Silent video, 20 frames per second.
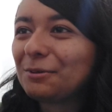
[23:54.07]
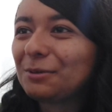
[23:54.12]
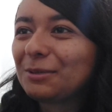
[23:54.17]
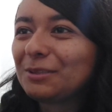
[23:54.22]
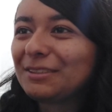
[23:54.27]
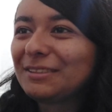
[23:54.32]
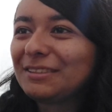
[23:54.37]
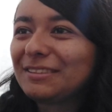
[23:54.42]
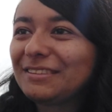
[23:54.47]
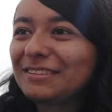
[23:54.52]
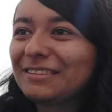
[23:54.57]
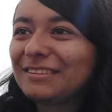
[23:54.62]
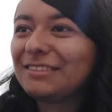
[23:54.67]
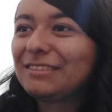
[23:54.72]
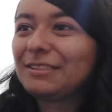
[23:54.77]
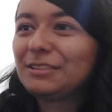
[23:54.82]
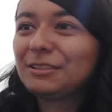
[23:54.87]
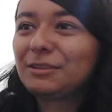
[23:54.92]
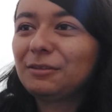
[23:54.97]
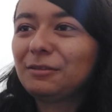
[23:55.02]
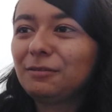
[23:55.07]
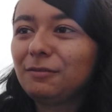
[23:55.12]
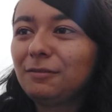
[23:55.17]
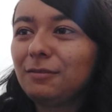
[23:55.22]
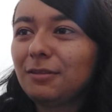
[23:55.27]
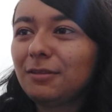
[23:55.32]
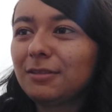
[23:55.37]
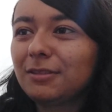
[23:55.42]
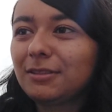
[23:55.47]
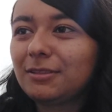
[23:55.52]
Bro, he's, he's so
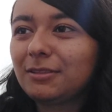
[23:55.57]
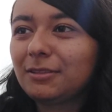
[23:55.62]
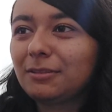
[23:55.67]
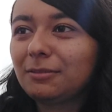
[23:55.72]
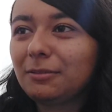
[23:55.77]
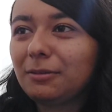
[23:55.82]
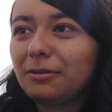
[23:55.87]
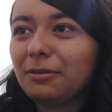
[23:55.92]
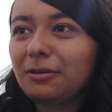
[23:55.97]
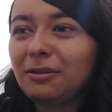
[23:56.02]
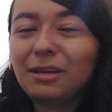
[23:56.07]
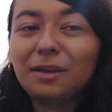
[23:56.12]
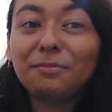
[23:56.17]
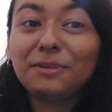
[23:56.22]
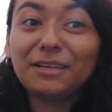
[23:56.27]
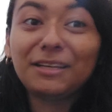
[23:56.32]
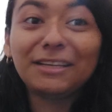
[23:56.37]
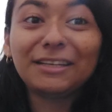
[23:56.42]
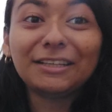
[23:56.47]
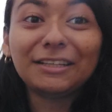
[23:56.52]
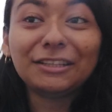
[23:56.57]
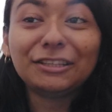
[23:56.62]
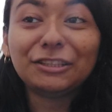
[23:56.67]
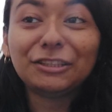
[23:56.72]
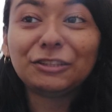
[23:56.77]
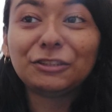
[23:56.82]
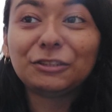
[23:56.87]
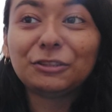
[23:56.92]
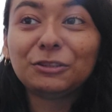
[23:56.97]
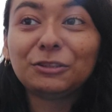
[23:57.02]
flustered about it. I mean, he
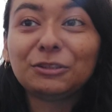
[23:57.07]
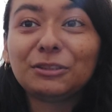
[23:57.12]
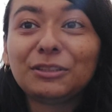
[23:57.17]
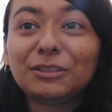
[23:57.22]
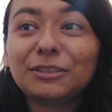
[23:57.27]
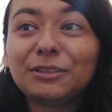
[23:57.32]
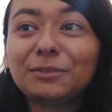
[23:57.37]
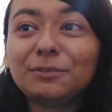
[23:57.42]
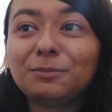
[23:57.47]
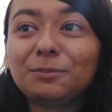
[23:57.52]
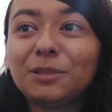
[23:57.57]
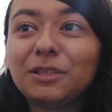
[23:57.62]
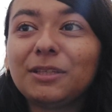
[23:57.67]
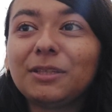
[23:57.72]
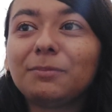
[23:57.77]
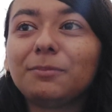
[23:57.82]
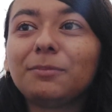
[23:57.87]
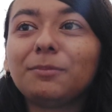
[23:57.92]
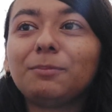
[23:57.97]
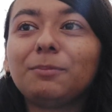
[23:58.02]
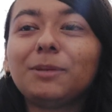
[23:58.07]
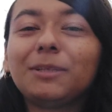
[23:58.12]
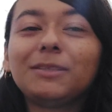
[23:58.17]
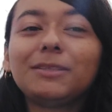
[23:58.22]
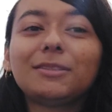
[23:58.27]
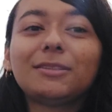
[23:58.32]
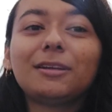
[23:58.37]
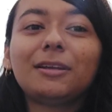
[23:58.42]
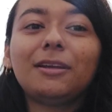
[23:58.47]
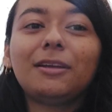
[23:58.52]
should. He's being
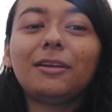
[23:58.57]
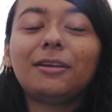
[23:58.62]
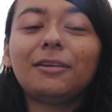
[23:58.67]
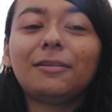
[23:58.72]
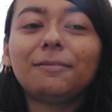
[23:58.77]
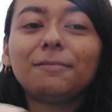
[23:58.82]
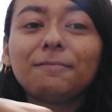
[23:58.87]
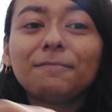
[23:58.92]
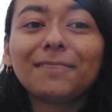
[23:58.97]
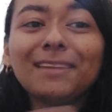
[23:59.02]
impersonated.